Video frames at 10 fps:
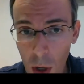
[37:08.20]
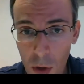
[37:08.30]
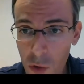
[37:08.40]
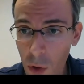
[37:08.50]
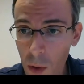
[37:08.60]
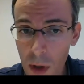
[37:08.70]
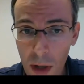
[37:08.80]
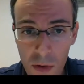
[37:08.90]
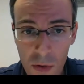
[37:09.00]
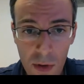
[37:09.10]
So
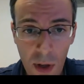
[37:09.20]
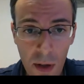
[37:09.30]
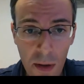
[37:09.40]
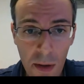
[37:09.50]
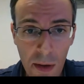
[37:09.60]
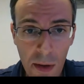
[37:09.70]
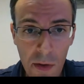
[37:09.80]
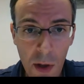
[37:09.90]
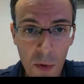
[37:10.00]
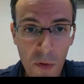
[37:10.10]
let's tell
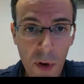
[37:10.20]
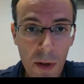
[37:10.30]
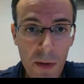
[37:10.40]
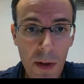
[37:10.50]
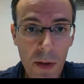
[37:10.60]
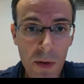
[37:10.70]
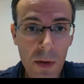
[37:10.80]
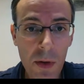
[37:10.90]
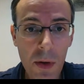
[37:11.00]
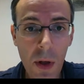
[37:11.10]
subprofiler
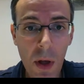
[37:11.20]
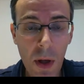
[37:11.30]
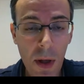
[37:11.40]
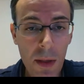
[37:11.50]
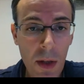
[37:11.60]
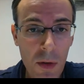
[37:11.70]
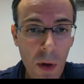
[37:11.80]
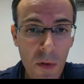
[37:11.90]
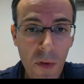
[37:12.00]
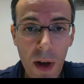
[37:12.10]
that
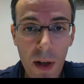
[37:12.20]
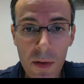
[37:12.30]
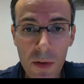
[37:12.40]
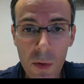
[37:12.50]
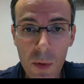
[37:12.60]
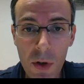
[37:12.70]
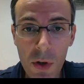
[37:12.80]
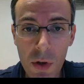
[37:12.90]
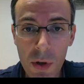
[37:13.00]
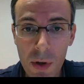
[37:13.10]
all files
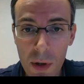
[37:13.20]
which